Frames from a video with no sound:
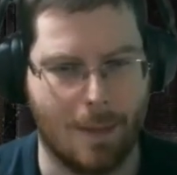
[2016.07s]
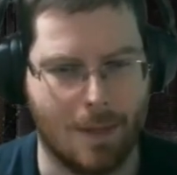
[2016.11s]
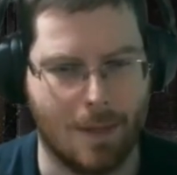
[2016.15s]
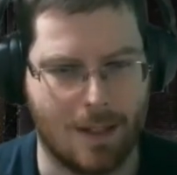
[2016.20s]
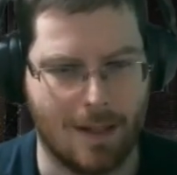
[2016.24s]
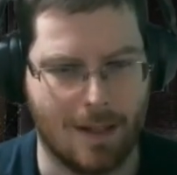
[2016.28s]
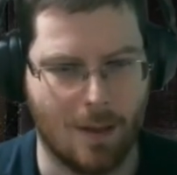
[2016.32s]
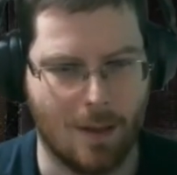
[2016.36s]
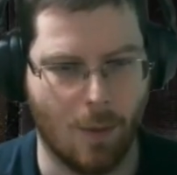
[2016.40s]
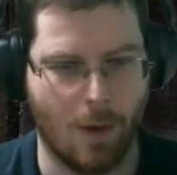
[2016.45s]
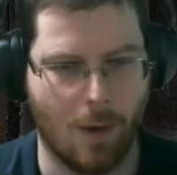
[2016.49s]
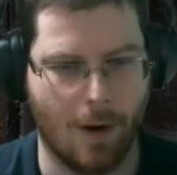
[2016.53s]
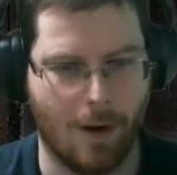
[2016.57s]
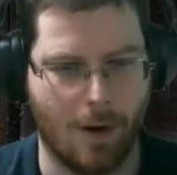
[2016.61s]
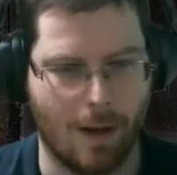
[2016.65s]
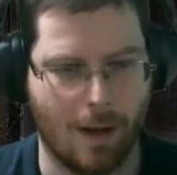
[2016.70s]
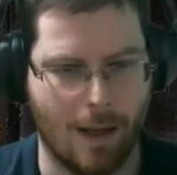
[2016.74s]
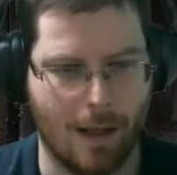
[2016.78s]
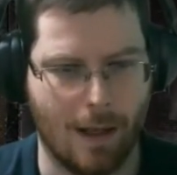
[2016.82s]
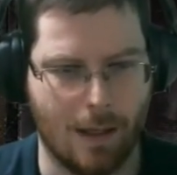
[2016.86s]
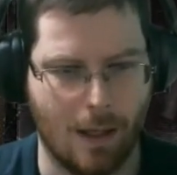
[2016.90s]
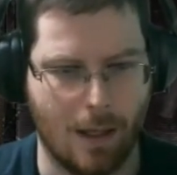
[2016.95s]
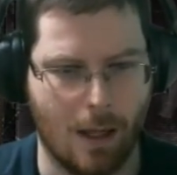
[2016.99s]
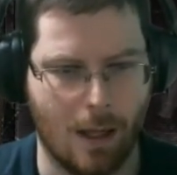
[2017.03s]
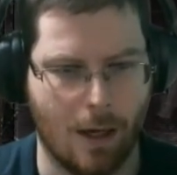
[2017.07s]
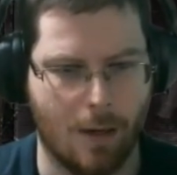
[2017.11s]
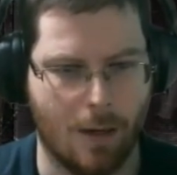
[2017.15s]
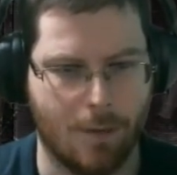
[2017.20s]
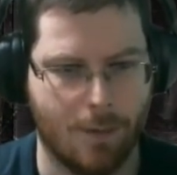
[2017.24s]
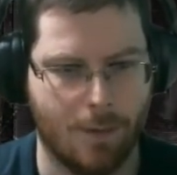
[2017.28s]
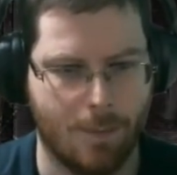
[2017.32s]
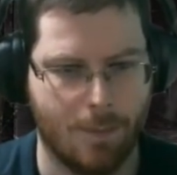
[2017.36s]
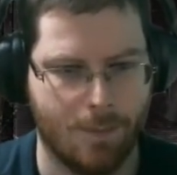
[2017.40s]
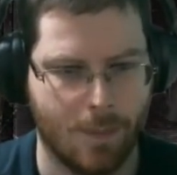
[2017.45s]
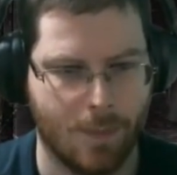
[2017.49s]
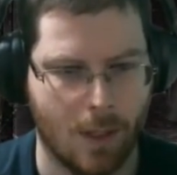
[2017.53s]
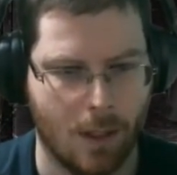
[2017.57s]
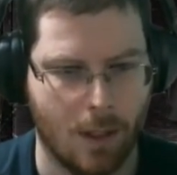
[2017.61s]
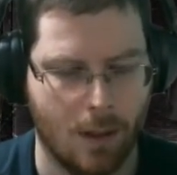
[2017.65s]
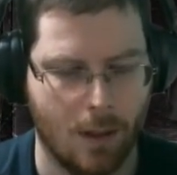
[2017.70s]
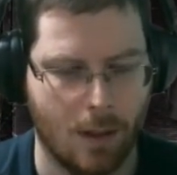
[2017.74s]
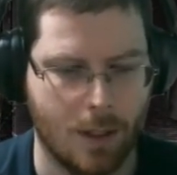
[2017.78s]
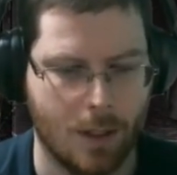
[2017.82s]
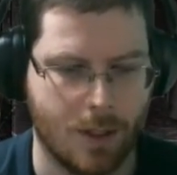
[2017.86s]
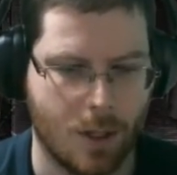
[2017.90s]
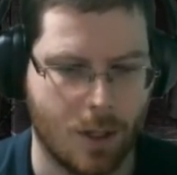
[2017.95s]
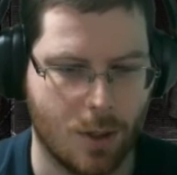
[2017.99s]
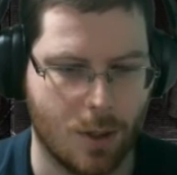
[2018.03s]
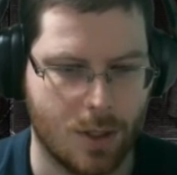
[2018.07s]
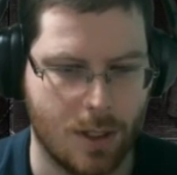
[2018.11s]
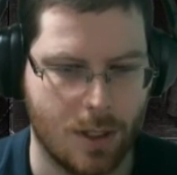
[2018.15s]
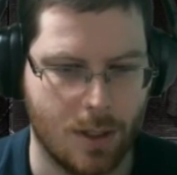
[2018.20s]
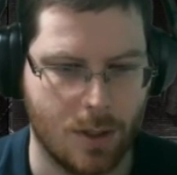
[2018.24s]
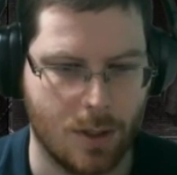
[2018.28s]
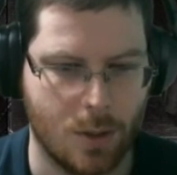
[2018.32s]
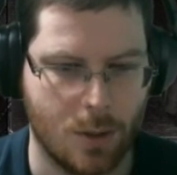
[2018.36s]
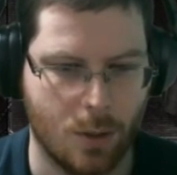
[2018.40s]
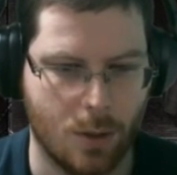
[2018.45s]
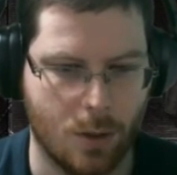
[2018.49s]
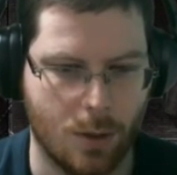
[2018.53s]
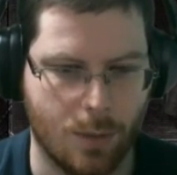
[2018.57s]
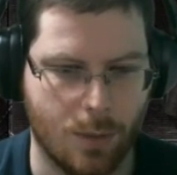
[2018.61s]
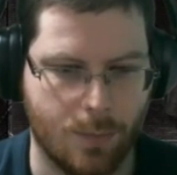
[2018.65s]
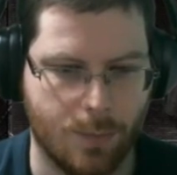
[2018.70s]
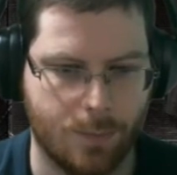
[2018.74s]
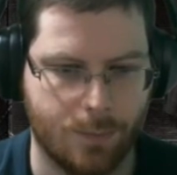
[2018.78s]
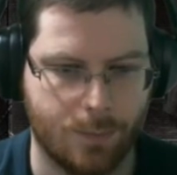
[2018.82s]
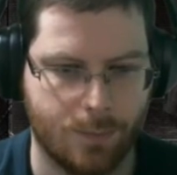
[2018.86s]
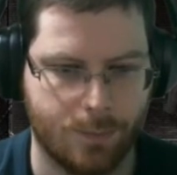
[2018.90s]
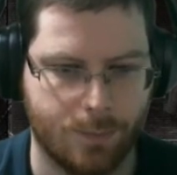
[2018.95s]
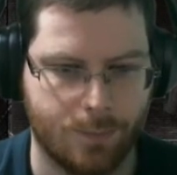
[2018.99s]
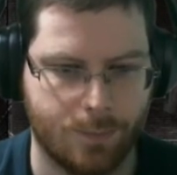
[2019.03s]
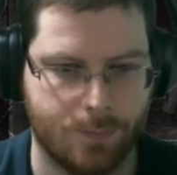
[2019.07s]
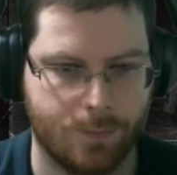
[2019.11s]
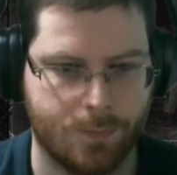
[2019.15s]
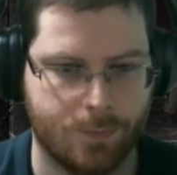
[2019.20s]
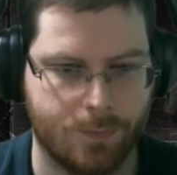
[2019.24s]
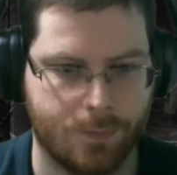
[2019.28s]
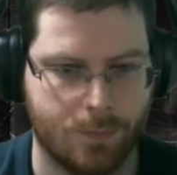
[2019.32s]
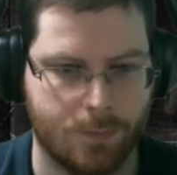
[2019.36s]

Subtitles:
There doesn't seem to be any progression of skill for normal folk.